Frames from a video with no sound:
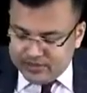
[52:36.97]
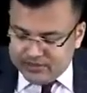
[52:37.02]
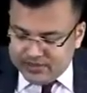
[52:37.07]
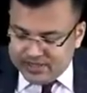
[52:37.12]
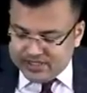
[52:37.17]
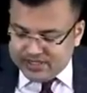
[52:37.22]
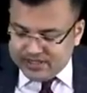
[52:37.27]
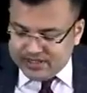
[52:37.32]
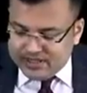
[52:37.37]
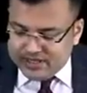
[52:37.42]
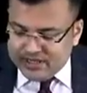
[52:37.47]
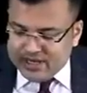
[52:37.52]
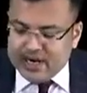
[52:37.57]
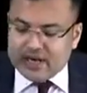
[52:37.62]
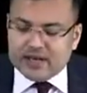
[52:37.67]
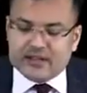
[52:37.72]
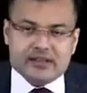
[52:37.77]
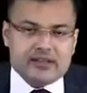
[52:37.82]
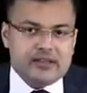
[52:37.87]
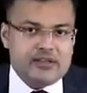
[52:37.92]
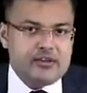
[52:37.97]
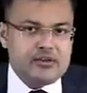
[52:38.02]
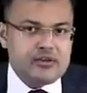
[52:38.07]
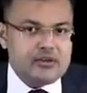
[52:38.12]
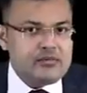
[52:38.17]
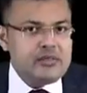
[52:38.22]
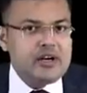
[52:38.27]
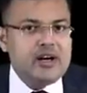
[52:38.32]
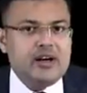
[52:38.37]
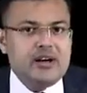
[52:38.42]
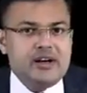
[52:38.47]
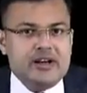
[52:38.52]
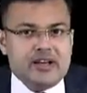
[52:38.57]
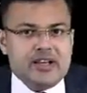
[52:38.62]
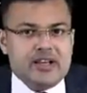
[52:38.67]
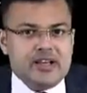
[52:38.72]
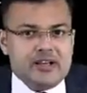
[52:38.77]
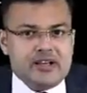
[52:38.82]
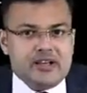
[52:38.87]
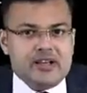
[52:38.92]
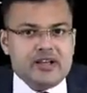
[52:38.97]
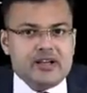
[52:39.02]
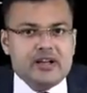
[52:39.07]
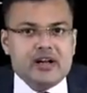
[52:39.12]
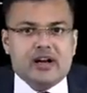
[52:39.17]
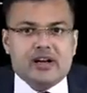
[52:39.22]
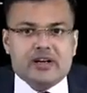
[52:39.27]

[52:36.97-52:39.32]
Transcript: mesenteric artery syndrome; DD,